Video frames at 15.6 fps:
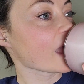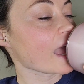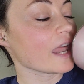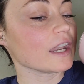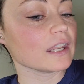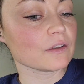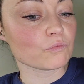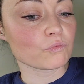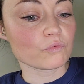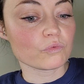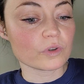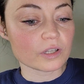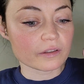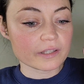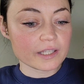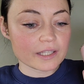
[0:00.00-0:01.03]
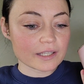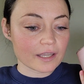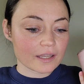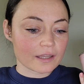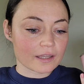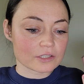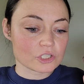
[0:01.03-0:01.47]
And it really
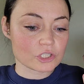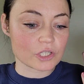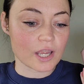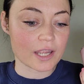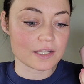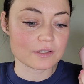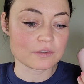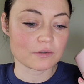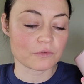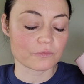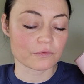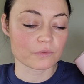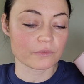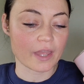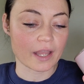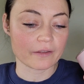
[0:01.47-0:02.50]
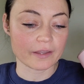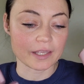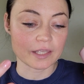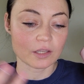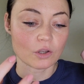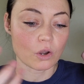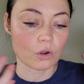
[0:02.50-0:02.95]
shines through that
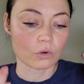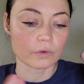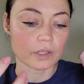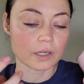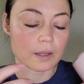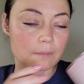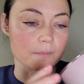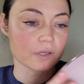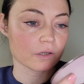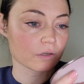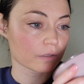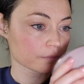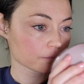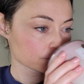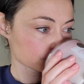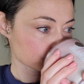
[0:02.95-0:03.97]
like coconut milk,